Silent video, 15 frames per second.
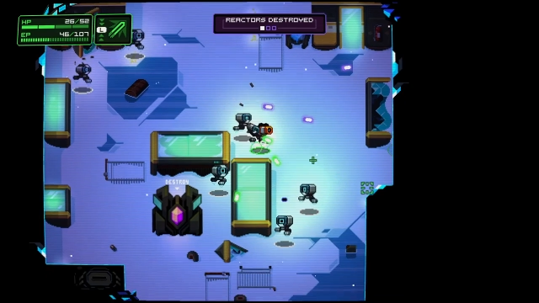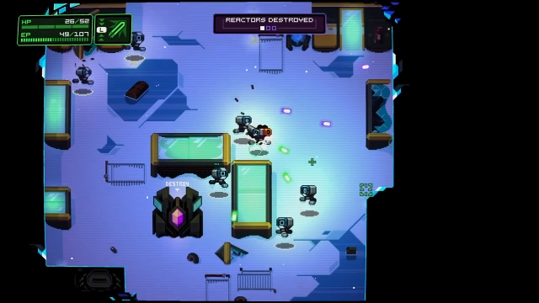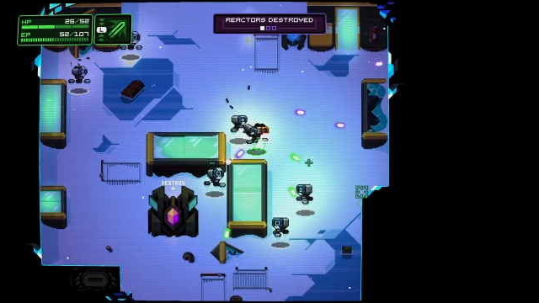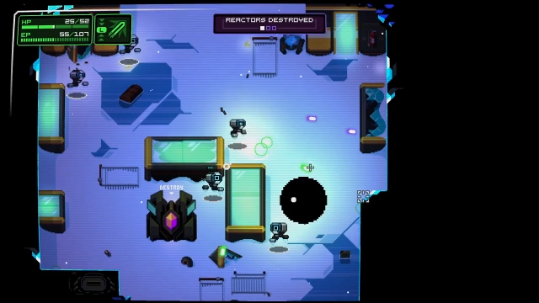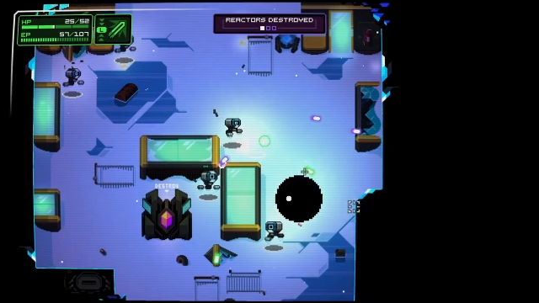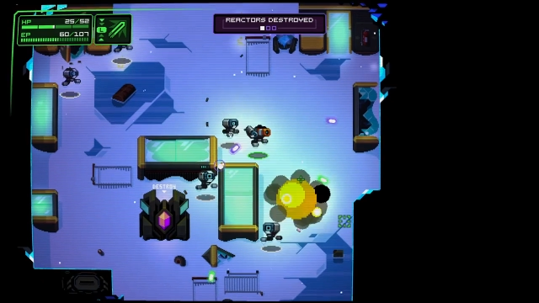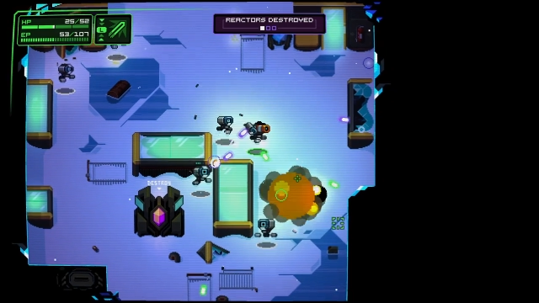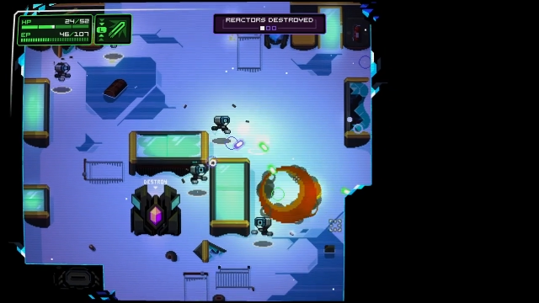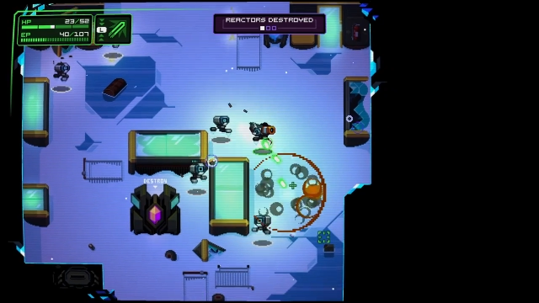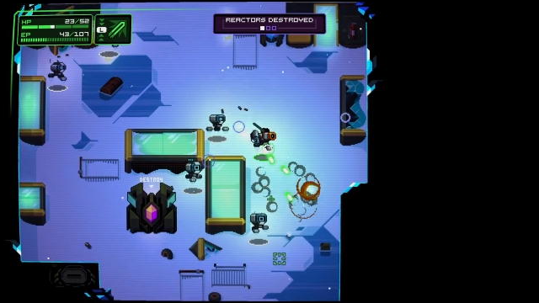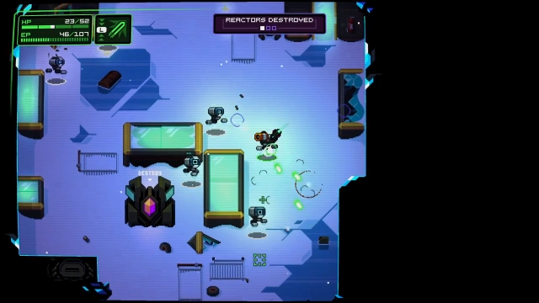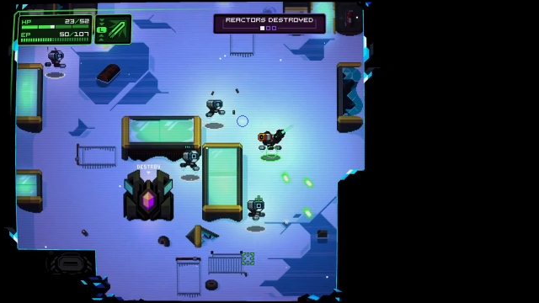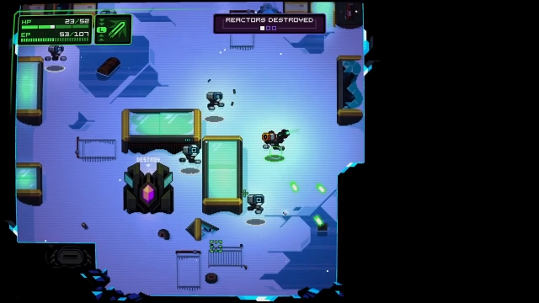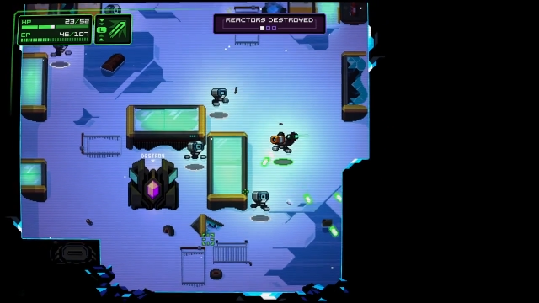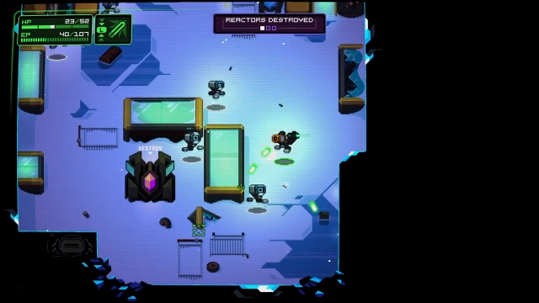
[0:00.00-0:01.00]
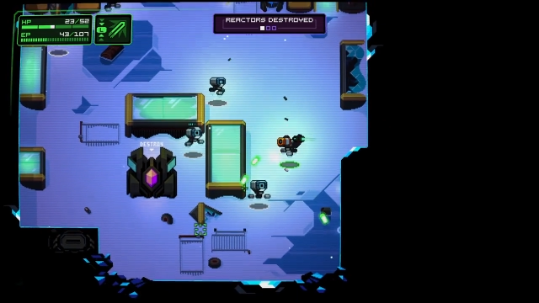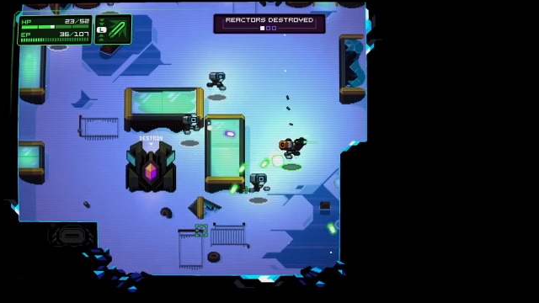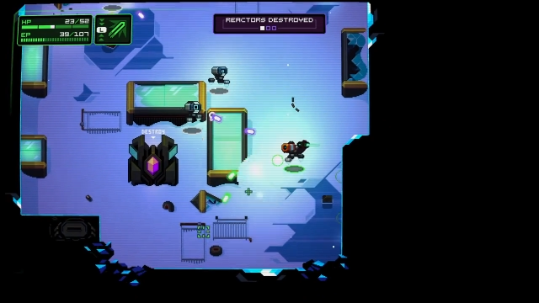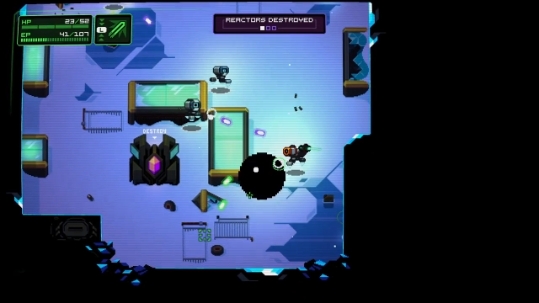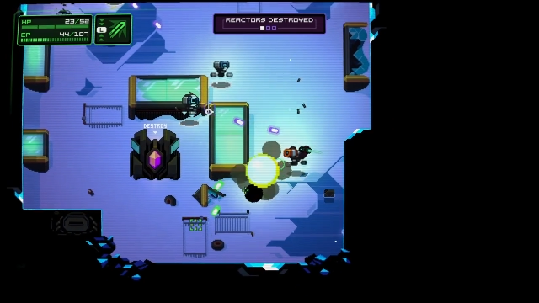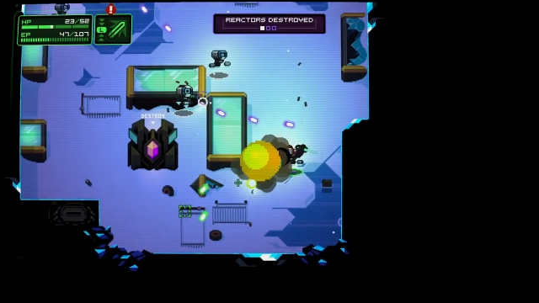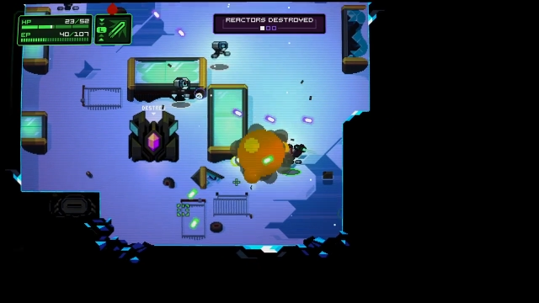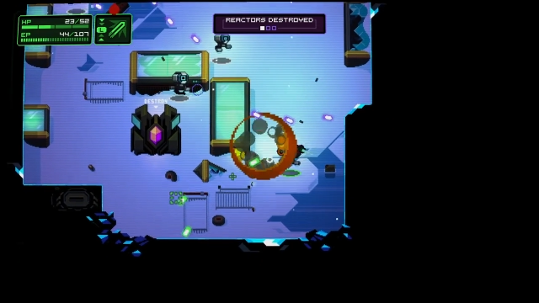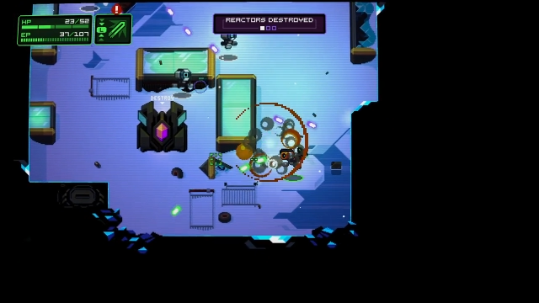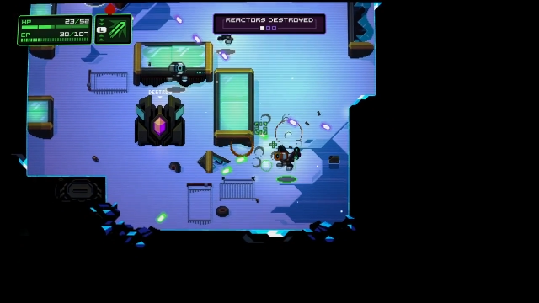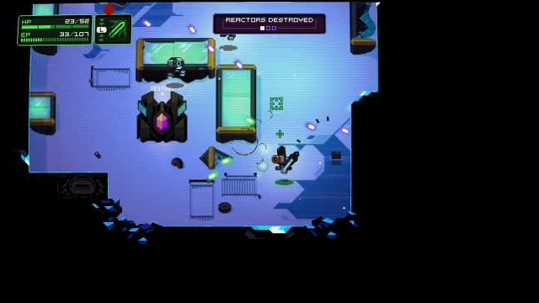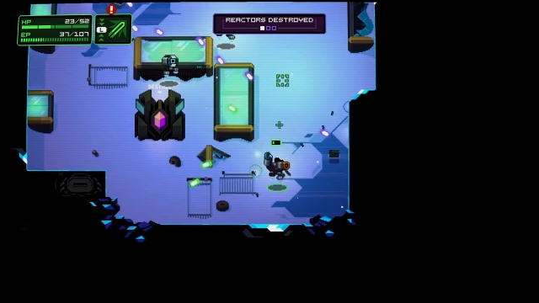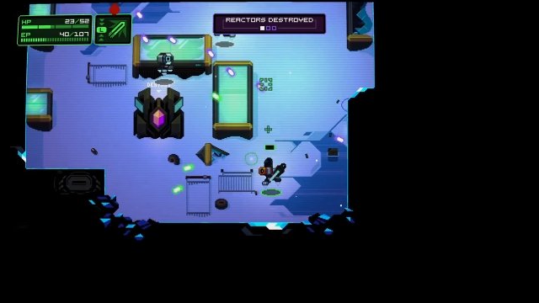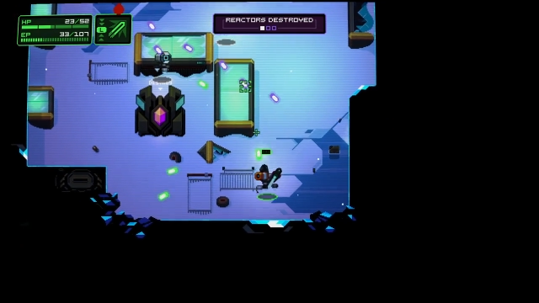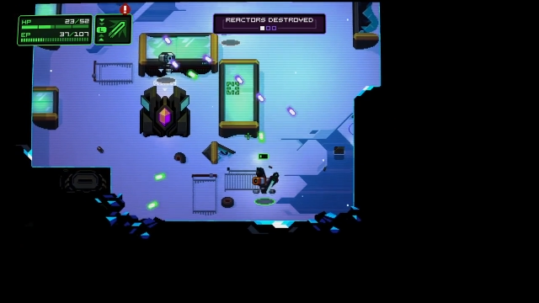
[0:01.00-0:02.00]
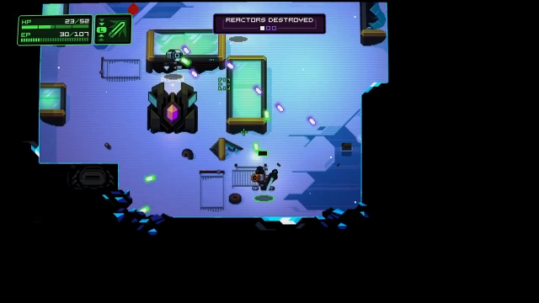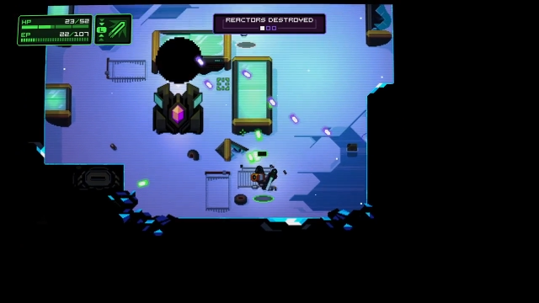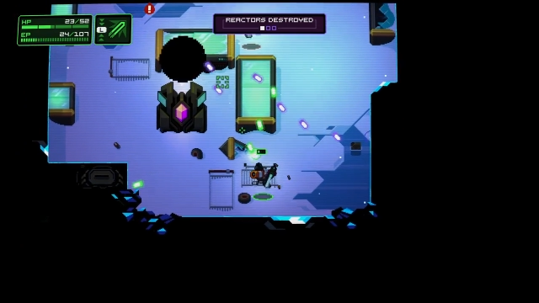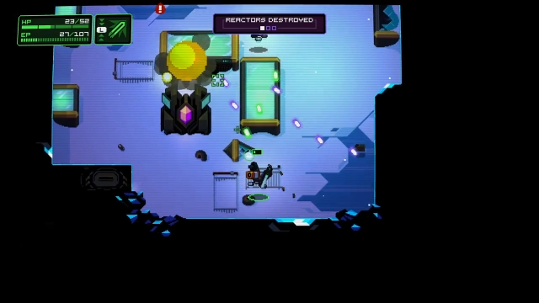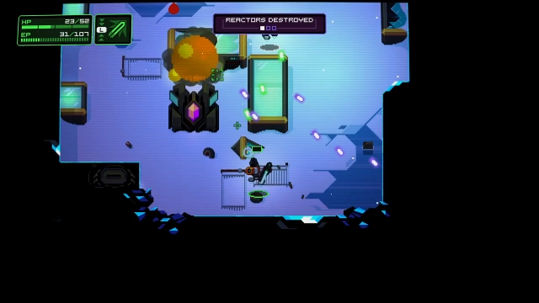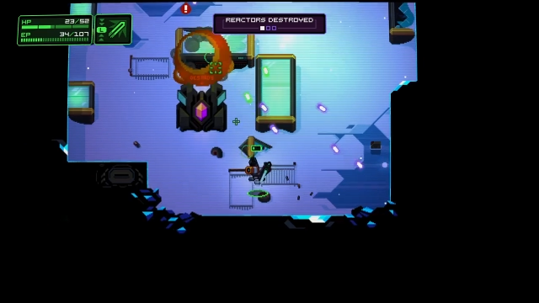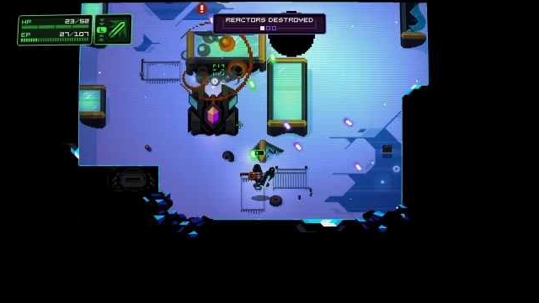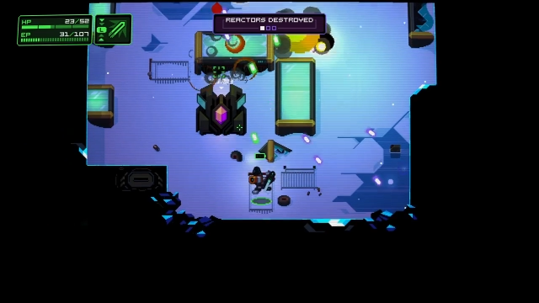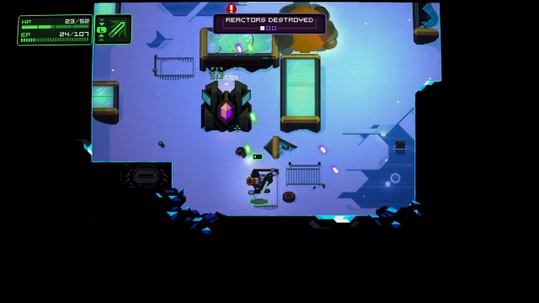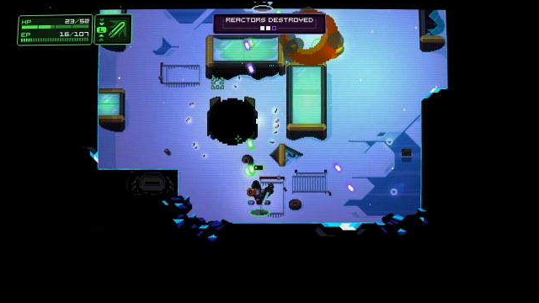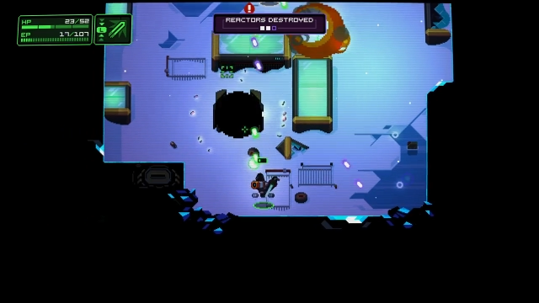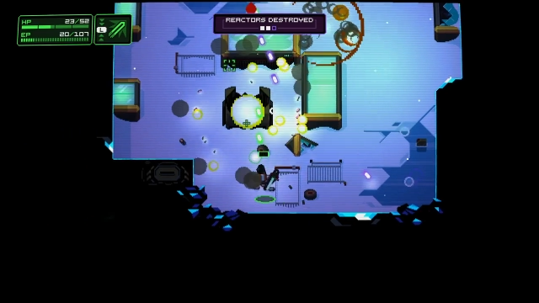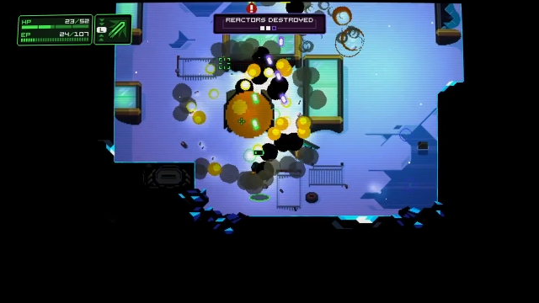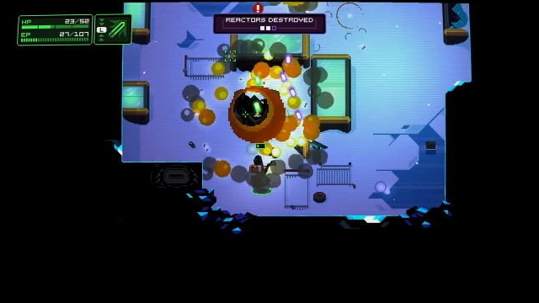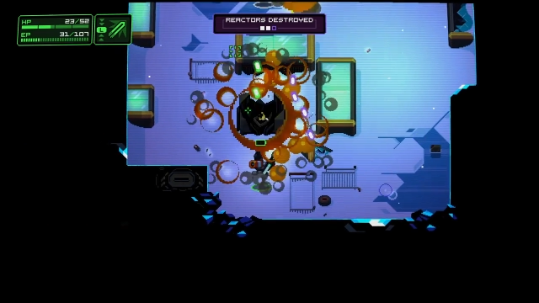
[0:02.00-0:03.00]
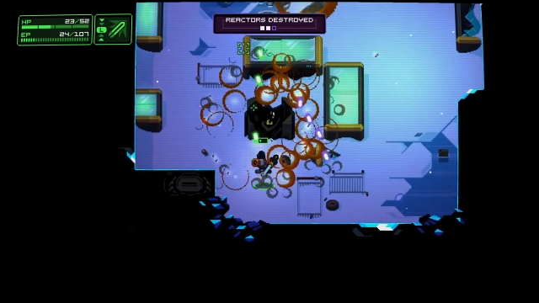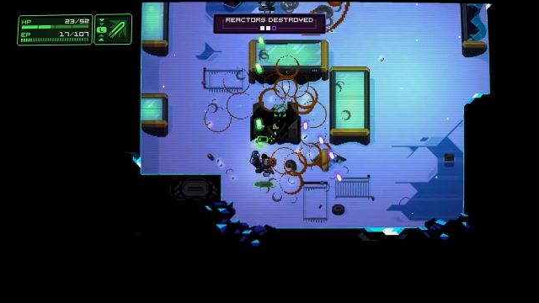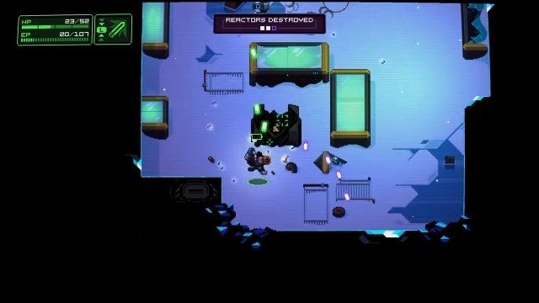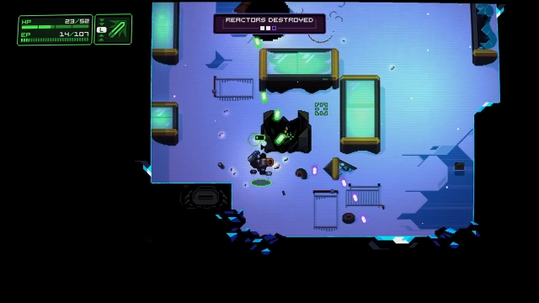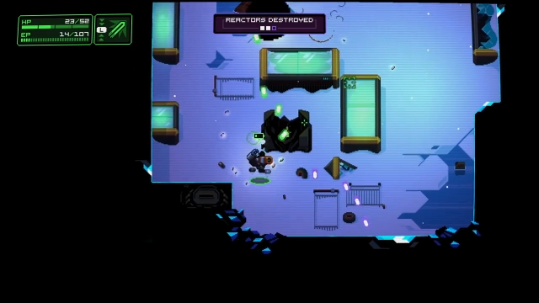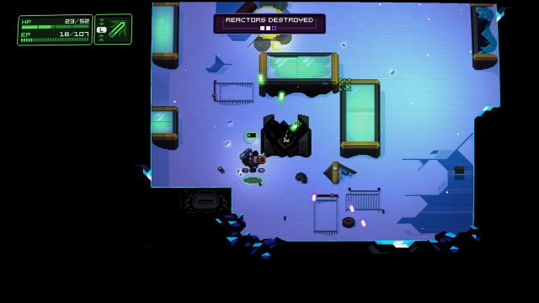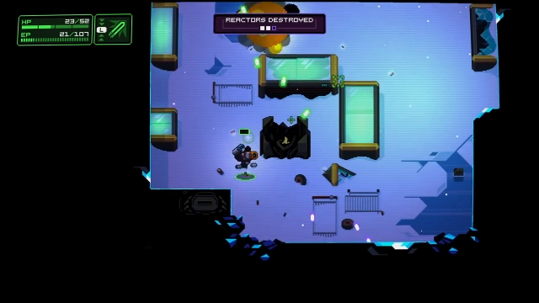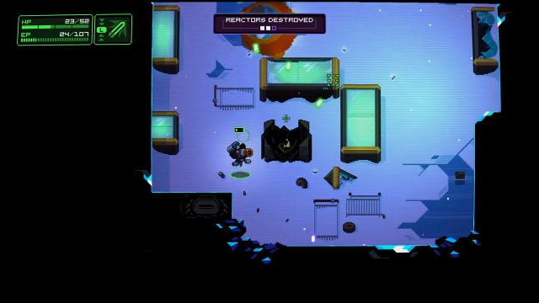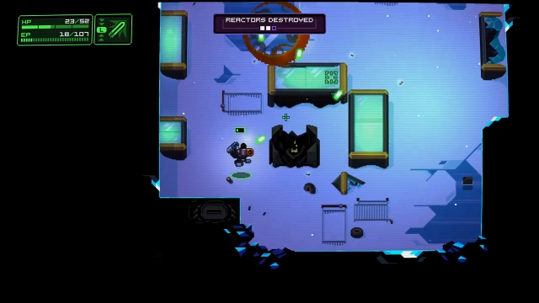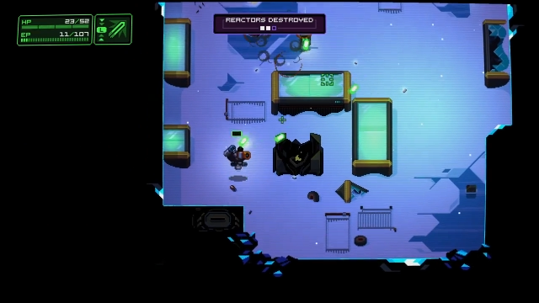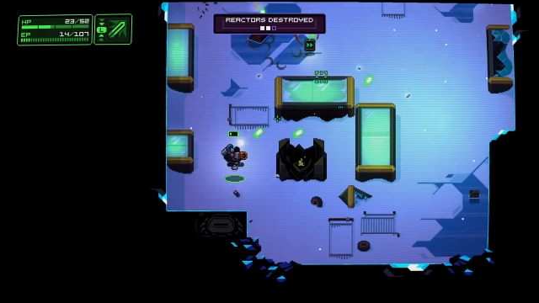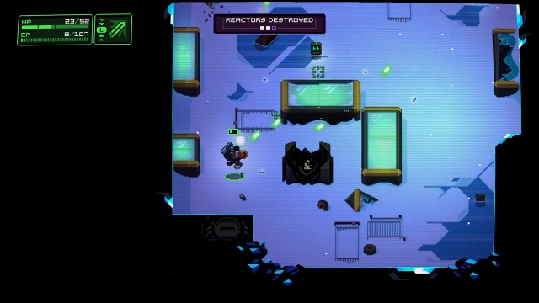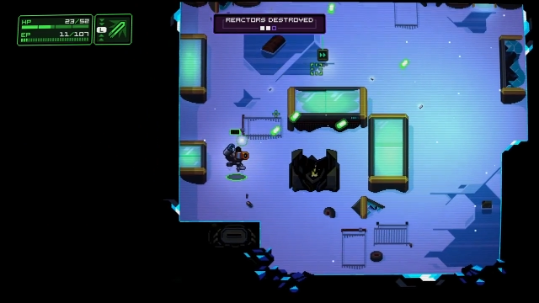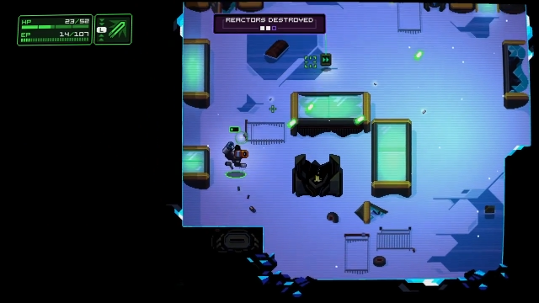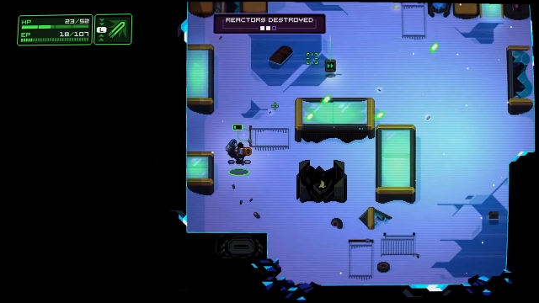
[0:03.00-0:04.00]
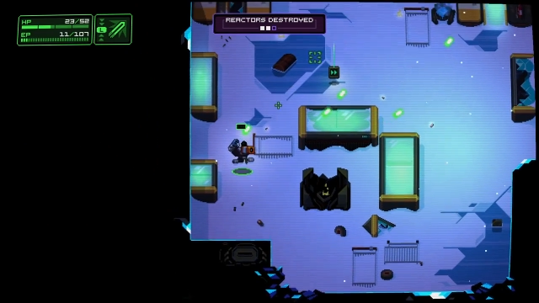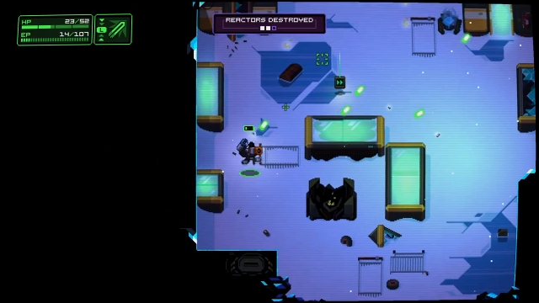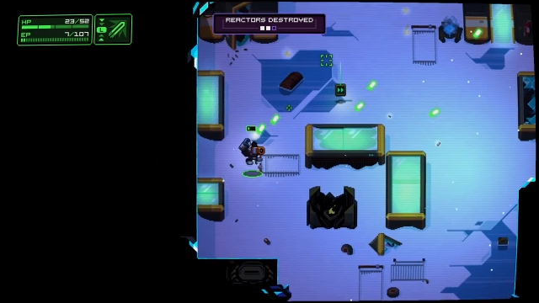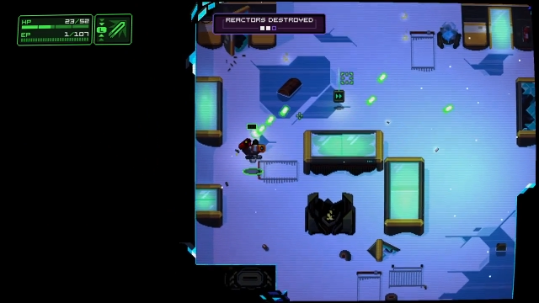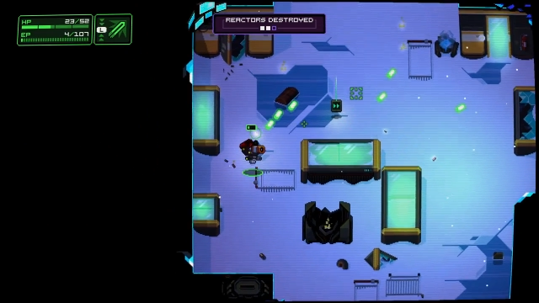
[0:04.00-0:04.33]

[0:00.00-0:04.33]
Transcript: [unreadable: no face in view]